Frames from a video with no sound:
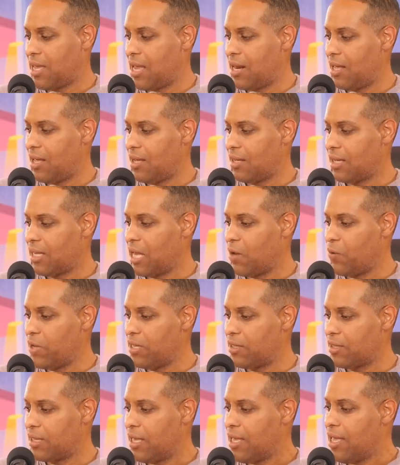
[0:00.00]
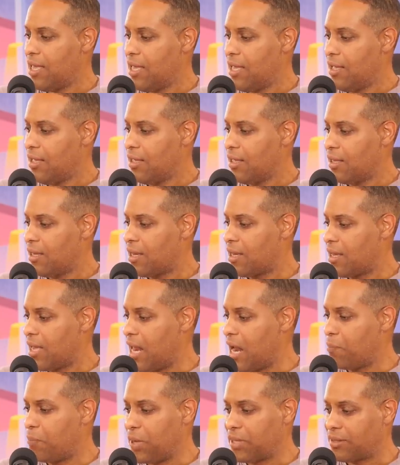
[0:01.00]
Can I
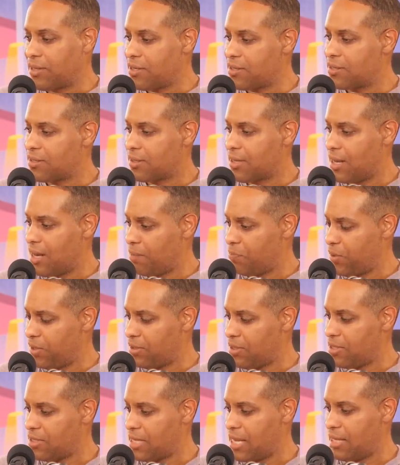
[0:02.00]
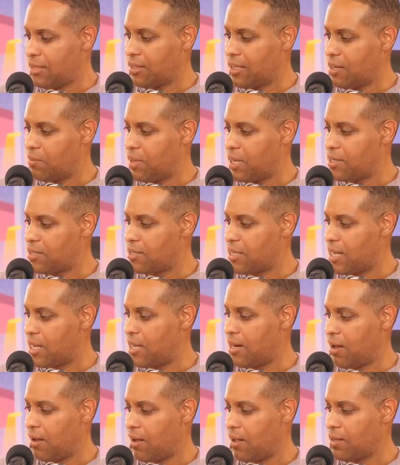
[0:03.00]
put this out there by
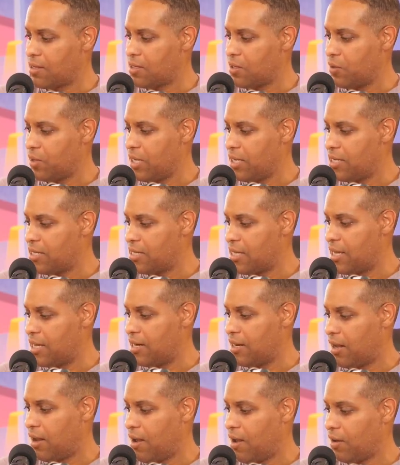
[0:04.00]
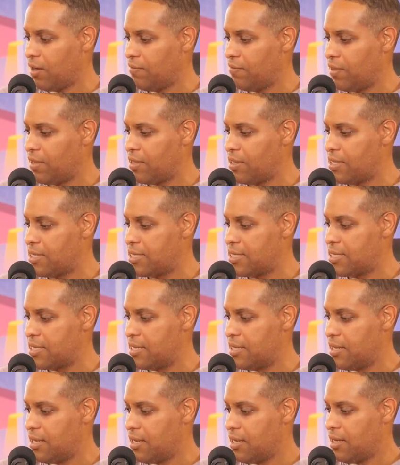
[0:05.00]
saying also he said all of
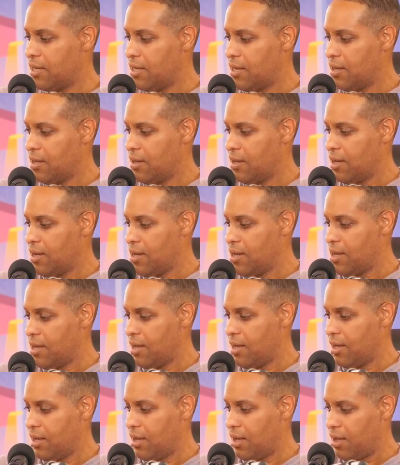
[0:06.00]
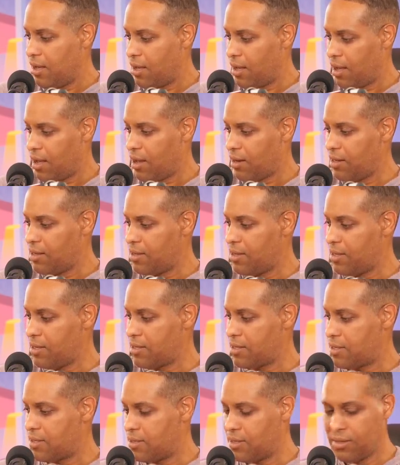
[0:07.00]
this
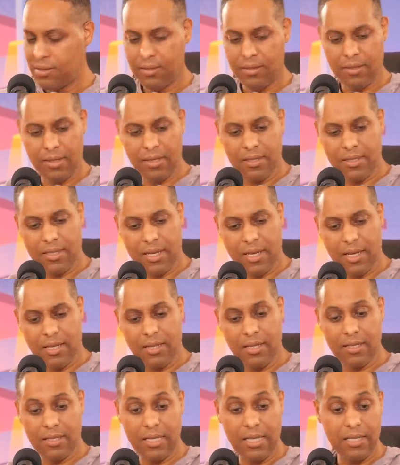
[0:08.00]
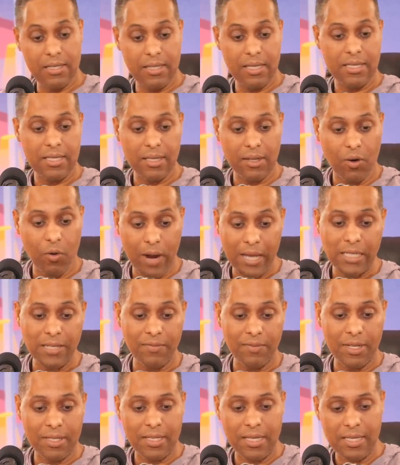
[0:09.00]

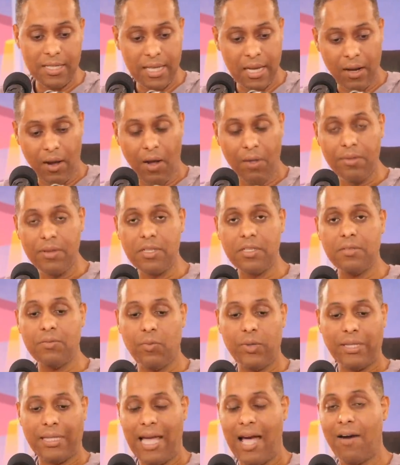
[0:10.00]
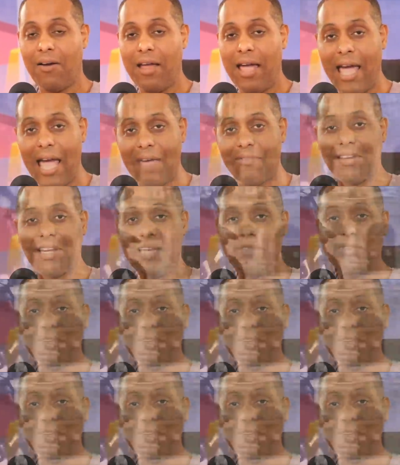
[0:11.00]
aggressiveness. He said all this without having